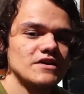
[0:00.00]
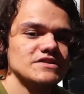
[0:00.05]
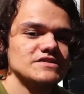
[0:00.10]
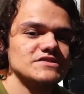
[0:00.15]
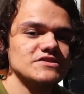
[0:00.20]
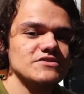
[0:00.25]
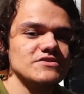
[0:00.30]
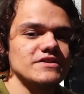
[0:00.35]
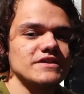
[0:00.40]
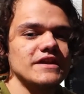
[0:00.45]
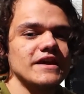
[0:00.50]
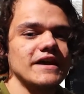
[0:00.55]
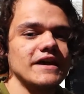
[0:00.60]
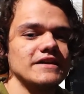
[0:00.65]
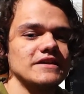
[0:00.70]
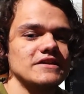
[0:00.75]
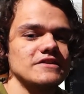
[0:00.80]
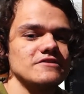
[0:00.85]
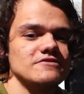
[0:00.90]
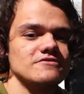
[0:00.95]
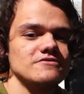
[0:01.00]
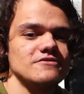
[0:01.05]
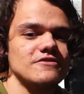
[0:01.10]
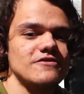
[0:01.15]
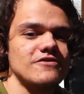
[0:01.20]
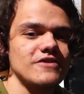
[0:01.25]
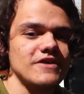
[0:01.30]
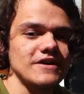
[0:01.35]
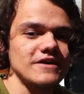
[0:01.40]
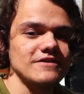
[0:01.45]
So then I had to do the
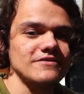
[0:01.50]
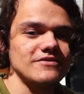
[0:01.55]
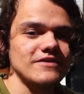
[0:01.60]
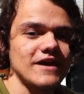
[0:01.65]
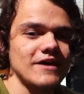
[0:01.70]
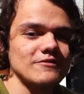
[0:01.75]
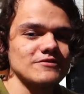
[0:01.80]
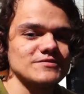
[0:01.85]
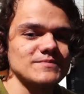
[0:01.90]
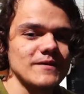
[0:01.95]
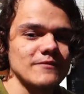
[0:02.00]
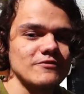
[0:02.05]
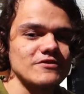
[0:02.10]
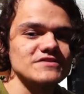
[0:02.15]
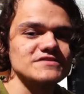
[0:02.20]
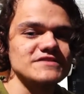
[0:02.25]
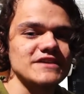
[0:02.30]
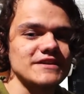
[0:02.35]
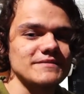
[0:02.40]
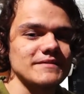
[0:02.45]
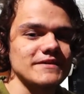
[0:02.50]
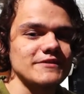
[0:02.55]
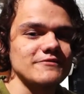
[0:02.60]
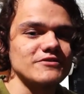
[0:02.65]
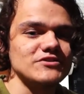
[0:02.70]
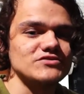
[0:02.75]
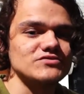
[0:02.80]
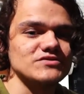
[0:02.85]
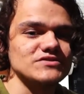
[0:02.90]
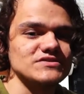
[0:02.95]
thing that was my worst enemy,
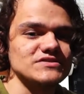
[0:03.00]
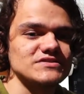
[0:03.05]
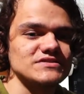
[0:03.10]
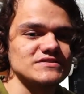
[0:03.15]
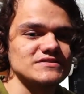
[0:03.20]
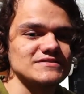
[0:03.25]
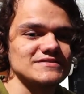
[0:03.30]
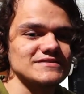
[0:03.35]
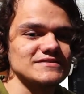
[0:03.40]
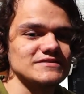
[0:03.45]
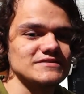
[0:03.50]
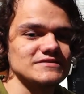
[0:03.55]
which was